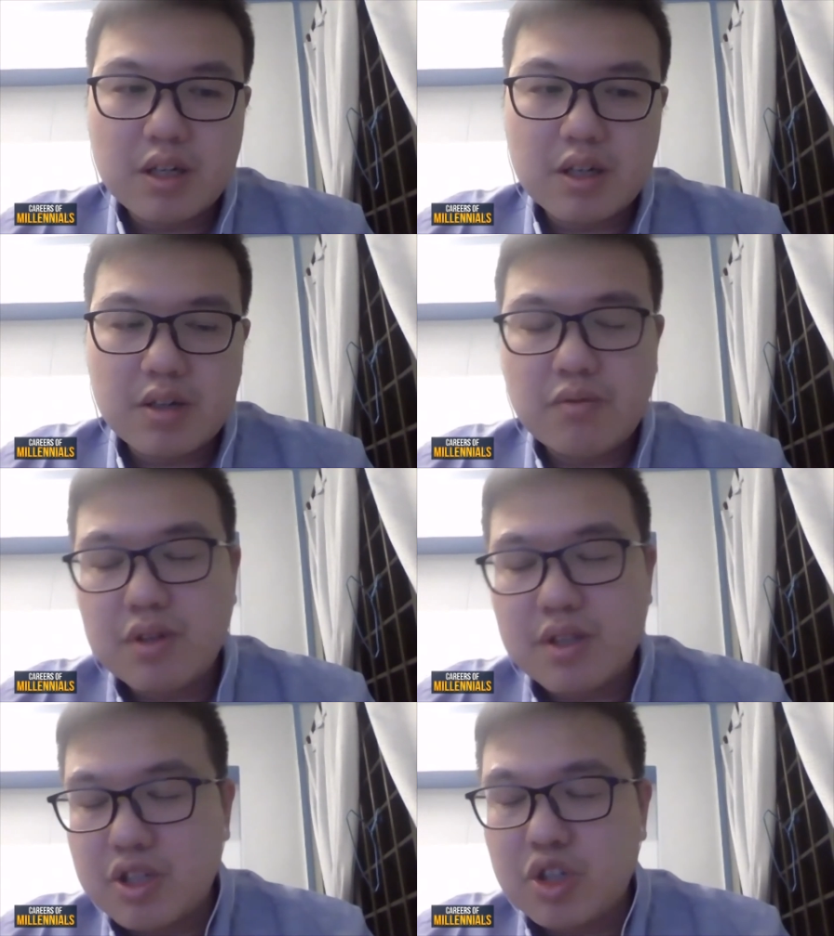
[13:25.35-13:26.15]

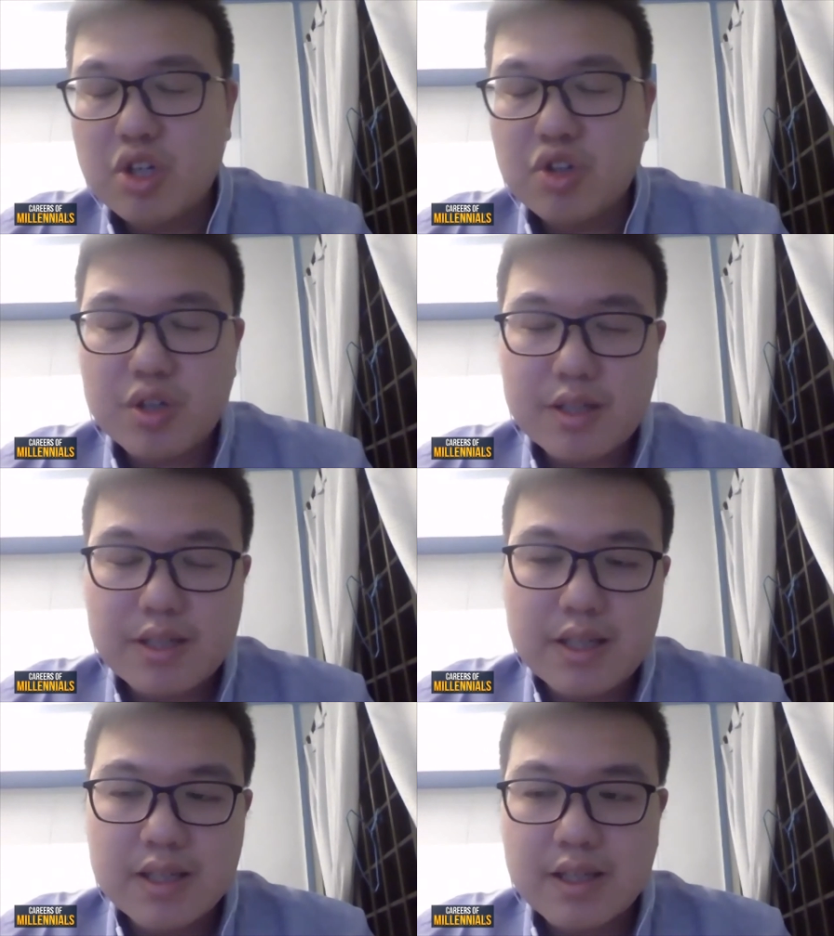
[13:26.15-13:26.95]
research
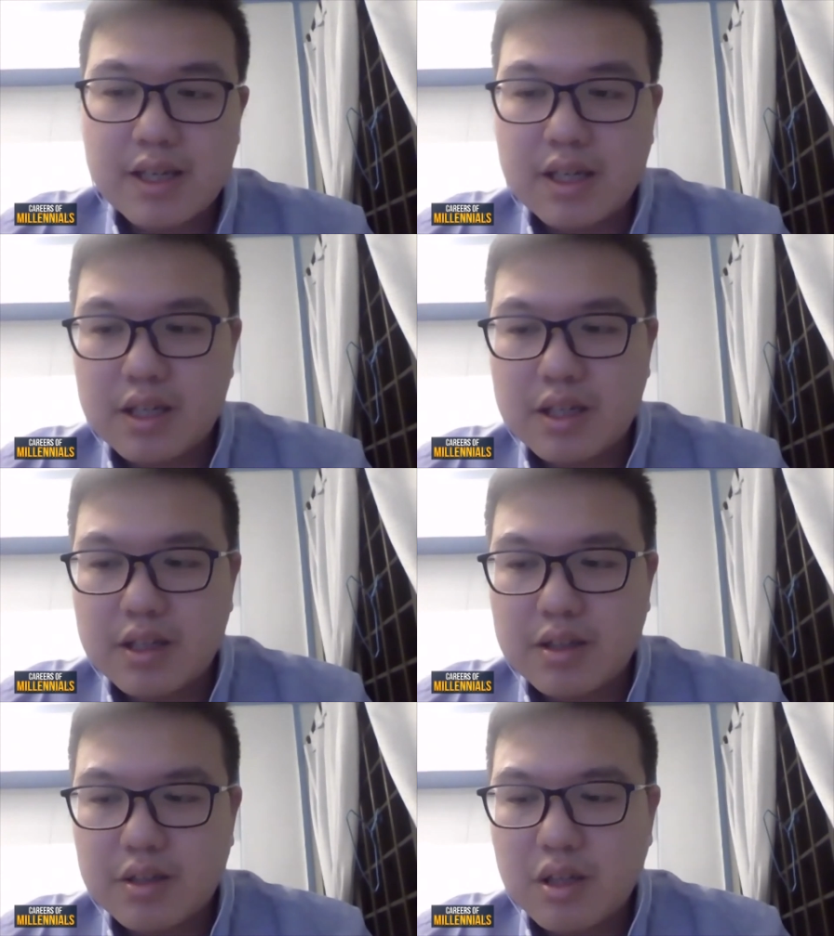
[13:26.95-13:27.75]
agencies,
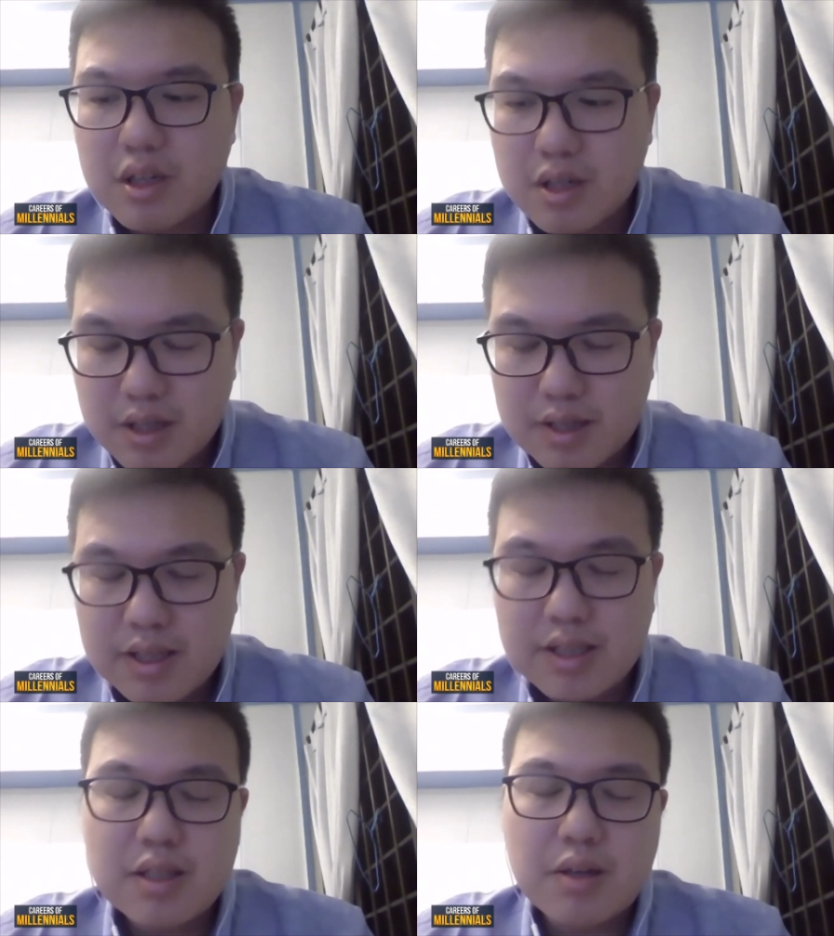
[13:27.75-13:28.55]
and
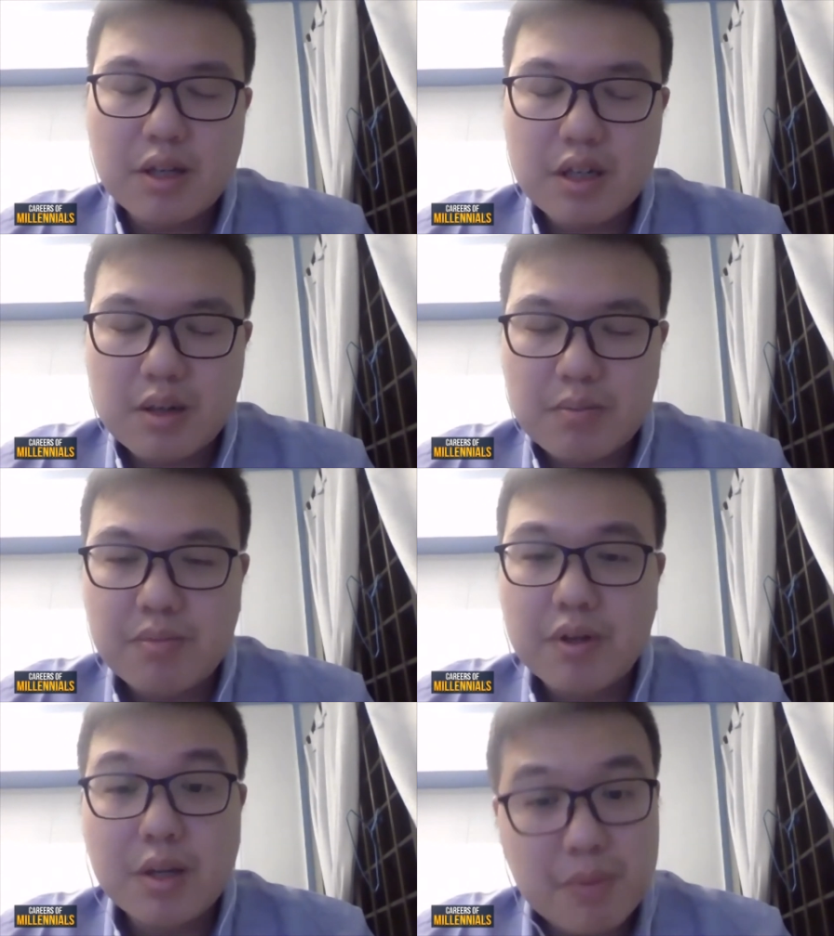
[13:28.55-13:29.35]
a
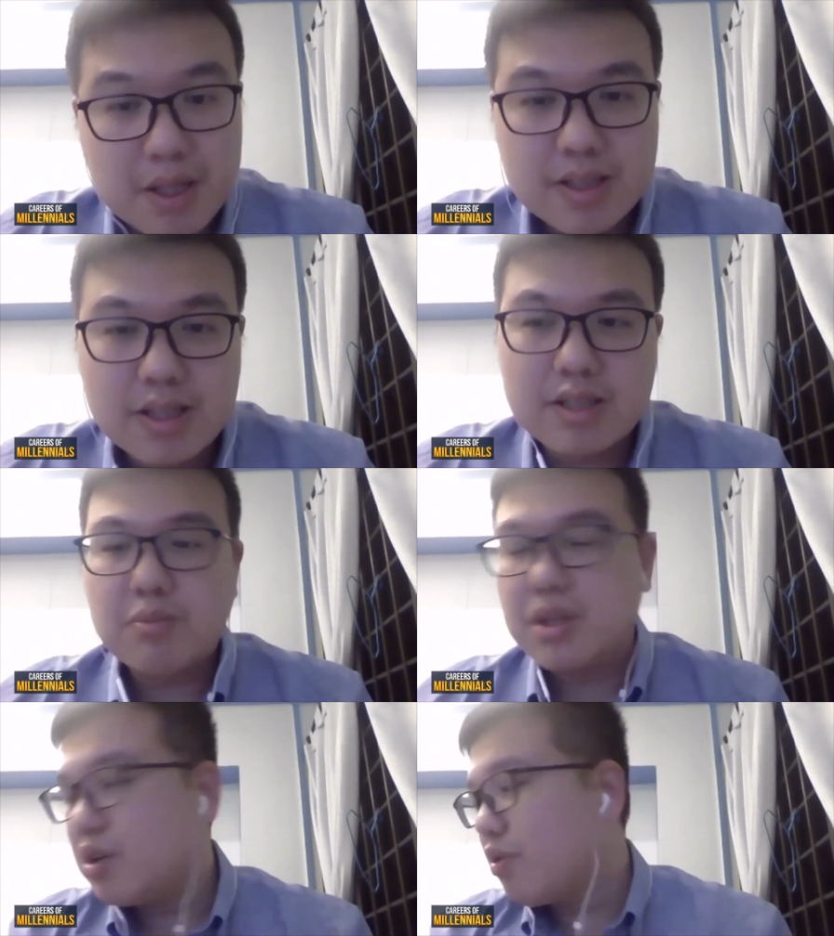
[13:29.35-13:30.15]
big system
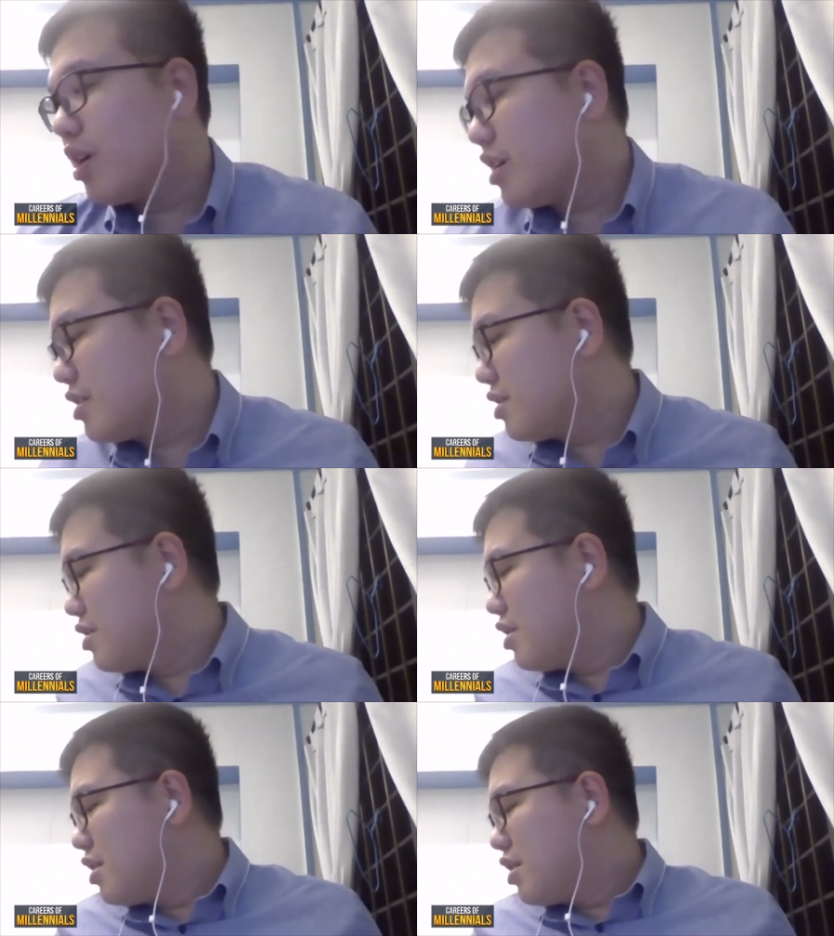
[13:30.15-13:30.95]
integrators.
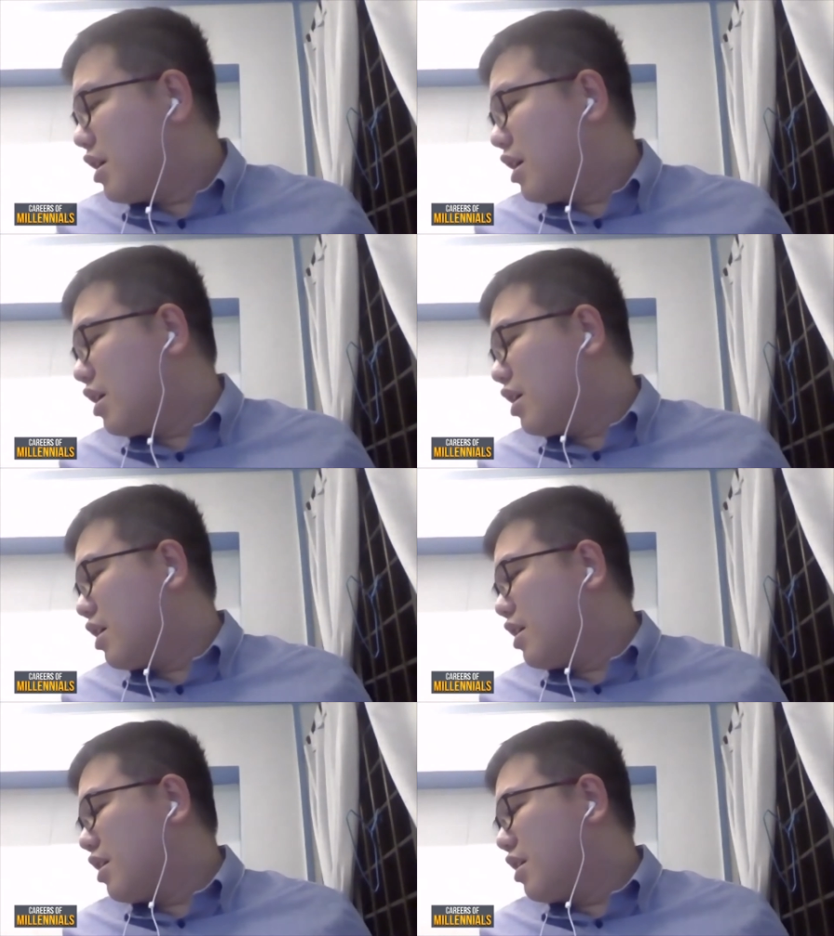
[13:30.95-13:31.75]

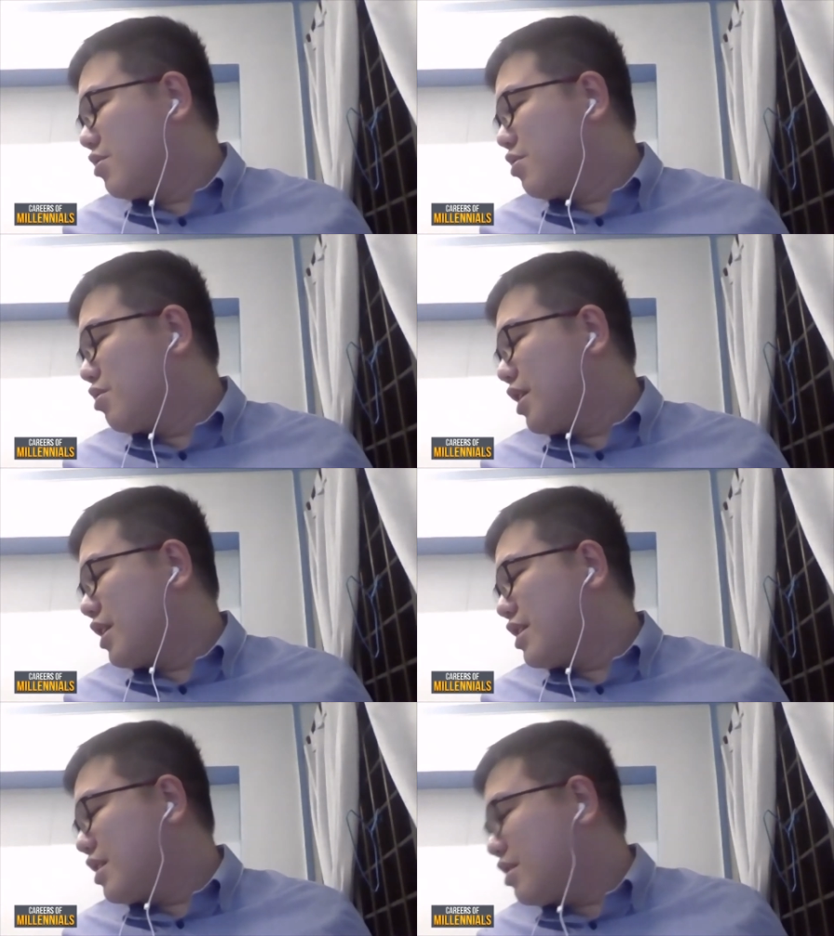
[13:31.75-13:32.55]
So I think